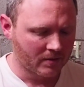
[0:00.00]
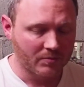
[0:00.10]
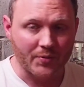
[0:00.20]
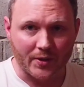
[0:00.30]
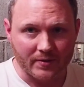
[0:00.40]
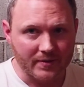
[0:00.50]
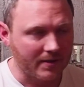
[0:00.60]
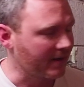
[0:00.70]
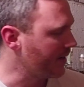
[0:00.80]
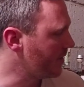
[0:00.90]
bottled at a
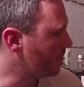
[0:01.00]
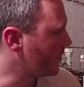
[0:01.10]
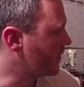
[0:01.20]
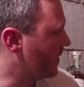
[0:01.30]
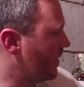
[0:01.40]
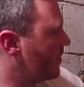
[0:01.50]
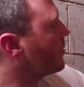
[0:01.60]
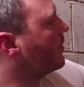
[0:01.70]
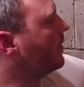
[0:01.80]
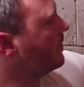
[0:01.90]
higher percent
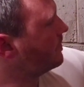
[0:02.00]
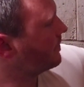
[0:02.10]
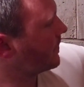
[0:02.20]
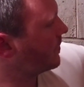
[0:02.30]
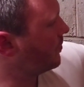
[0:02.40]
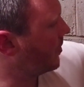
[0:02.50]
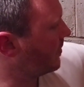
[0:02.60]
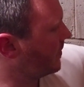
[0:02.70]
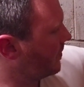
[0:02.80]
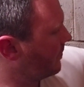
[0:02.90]
alcohol,
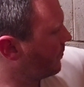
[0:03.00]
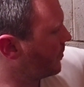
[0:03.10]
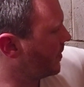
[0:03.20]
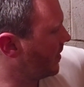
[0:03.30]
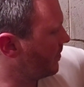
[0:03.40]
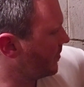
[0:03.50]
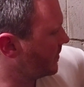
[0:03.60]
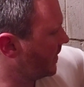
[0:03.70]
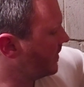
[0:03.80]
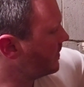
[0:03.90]
bottled at
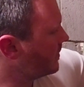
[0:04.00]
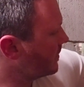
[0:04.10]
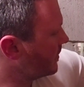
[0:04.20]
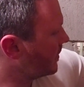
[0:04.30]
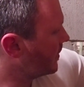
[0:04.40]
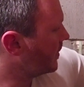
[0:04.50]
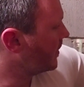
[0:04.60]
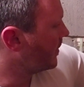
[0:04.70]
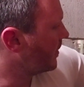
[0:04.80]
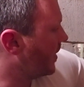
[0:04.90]
49%,
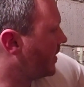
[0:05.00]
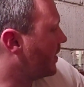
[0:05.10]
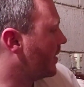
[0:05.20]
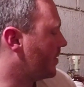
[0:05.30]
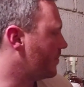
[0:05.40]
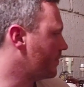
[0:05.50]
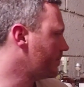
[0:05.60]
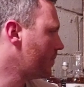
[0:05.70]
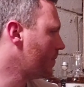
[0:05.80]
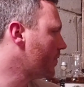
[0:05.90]
and
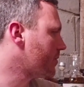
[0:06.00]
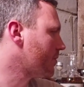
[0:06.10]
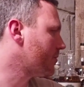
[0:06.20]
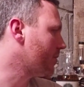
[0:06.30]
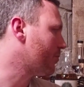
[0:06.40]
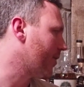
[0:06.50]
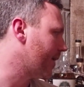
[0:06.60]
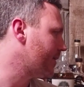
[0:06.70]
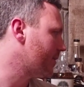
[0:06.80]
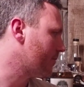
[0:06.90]
was originally
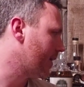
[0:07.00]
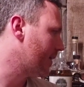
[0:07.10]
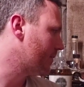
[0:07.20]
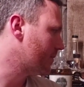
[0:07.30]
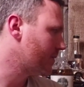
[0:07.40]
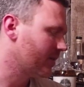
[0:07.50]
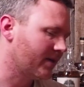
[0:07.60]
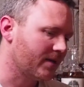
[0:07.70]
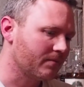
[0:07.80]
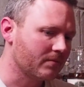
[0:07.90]
branded around
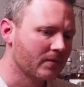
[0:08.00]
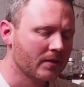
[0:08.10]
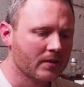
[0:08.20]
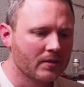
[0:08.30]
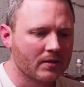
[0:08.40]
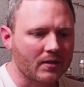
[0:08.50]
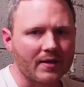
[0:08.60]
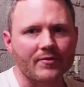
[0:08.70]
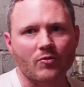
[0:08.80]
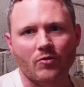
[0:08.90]

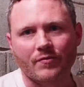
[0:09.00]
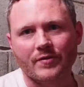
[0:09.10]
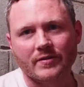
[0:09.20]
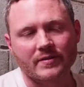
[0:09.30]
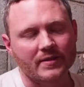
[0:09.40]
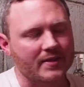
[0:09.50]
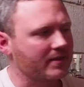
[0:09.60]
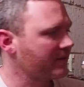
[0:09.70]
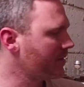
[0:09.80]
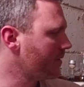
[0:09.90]
11 orphans
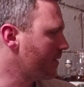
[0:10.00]
that